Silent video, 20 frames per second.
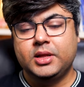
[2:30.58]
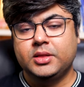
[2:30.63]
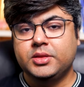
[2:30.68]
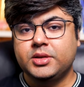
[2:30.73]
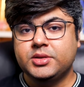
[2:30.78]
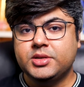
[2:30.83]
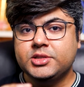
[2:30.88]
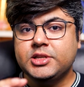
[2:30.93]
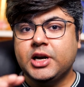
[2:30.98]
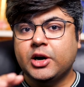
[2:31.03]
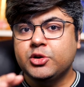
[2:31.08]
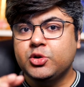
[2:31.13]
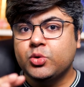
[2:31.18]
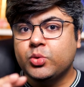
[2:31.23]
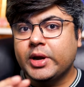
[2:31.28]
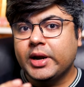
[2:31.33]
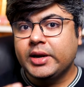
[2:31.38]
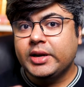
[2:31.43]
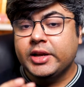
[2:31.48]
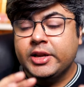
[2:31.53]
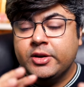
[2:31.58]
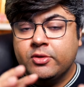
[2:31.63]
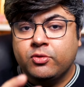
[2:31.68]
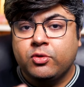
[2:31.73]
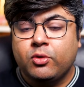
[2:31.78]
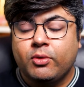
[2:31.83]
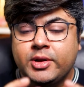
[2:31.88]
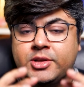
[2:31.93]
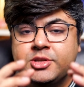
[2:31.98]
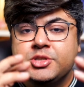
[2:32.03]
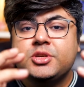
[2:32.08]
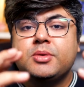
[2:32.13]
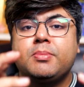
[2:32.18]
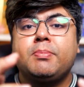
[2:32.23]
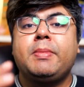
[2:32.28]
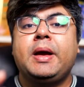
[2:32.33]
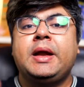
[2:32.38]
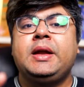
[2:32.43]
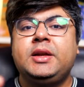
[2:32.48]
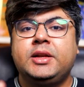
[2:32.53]
This is how you get influenced
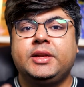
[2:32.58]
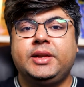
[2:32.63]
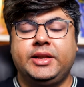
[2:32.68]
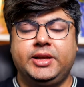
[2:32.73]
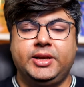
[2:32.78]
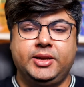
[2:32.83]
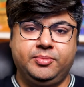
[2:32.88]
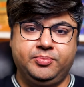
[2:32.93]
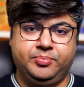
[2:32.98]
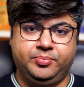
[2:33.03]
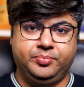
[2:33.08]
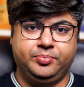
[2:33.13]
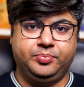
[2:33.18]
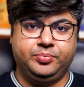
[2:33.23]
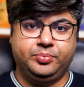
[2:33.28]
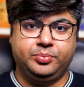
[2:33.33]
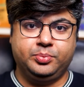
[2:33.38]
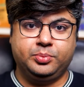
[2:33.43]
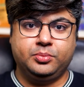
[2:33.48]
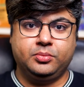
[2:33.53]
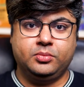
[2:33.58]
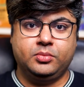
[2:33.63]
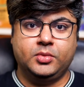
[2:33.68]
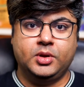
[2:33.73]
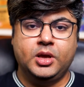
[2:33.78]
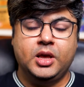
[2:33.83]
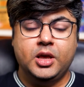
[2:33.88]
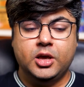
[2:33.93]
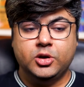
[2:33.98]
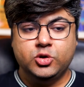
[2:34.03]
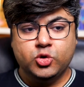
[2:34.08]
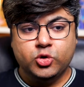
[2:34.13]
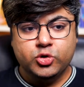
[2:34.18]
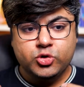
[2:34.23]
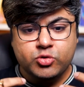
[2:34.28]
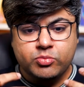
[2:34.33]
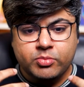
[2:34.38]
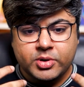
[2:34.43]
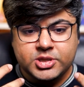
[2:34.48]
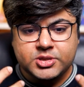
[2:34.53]
mentally. So
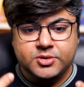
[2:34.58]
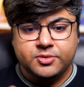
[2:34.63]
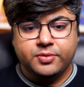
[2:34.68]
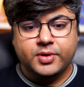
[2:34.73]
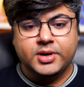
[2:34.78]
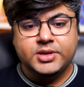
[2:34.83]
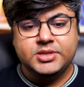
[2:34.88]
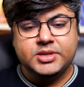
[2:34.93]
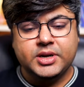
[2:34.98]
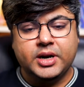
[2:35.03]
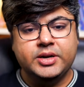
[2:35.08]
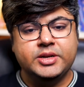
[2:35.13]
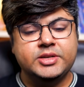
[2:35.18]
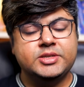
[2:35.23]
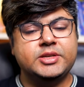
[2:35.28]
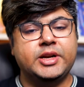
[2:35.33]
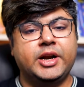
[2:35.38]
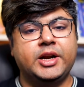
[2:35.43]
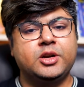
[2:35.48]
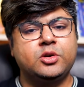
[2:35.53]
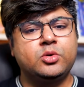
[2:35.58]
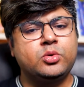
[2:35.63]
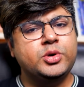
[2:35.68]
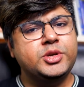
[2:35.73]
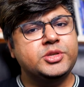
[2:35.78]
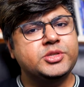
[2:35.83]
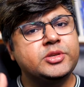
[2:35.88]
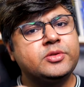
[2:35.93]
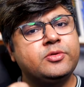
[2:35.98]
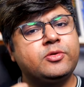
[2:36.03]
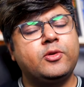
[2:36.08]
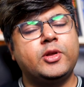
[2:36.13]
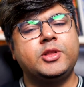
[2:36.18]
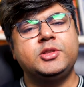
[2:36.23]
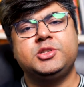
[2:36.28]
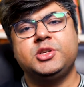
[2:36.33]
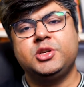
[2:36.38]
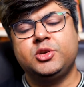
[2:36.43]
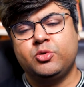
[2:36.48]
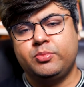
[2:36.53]
you must first understand who is
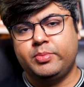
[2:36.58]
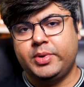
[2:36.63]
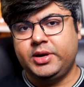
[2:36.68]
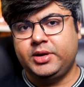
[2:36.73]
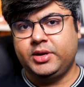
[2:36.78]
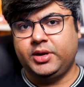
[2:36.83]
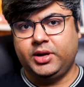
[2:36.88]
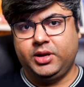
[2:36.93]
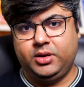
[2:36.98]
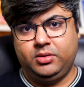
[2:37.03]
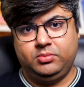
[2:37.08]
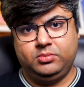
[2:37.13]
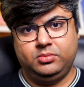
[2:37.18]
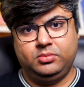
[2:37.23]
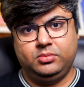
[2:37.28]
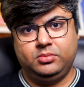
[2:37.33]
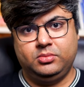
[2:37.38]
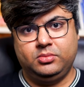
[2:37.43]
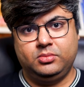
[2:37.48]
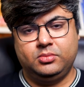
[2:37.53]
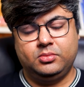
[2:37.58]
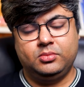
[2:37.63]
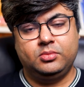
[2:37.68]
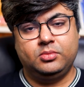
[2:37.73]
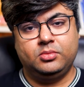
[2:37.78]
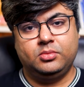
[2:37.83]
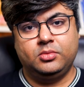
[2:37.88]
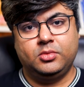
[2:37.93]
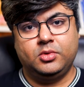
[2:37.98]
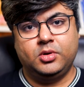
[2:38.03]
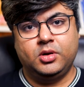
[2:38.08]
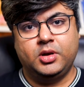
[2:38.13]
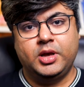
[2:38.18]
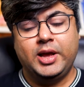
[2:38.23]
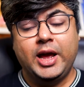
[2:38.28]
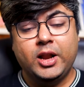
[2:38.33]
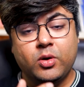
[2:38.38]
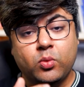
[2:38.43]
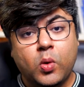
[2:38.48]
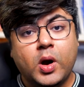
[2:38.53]
influencing you mentally
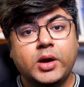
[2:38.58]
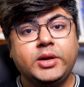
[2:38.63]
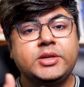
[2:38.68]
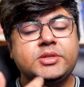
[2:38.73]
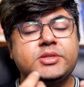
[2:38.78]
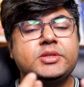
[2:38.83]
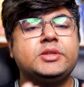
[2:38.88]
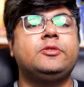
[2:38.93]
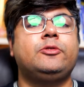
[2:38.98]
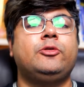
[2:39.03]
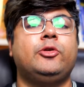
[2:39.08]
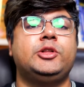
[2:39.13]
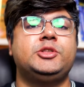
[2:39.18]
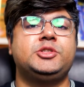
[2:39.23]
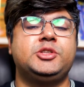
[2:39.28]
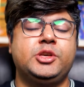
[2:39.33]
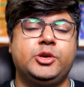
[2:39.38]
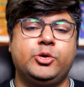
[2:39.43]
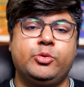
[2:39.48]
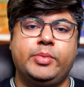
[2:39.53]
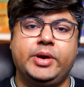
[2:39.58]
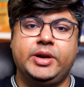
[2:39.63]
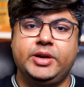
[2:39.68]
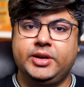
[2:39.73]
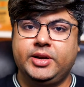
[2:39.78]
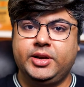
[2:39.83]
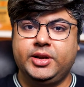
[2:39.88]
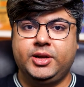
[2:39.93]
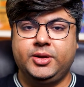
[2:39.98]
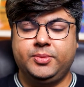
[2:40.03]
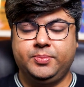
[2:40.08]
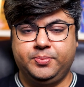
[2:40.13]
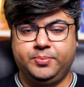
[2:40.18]
and what is influencing you mentally.